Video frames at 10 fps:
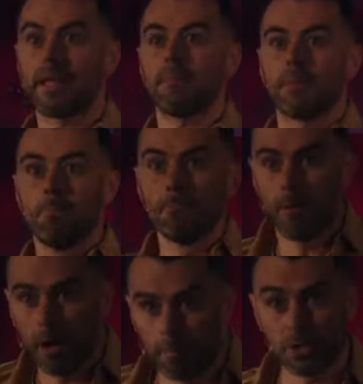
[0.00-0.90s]
up the
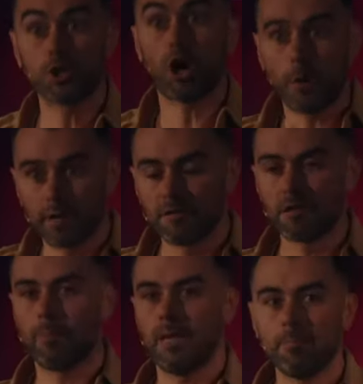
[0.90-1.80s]
majority of the
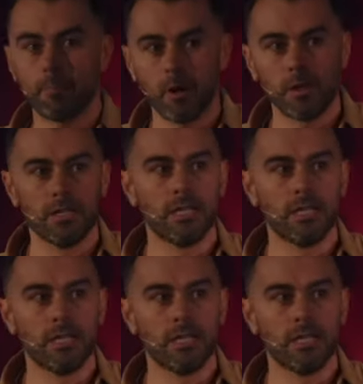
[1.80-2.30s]
people,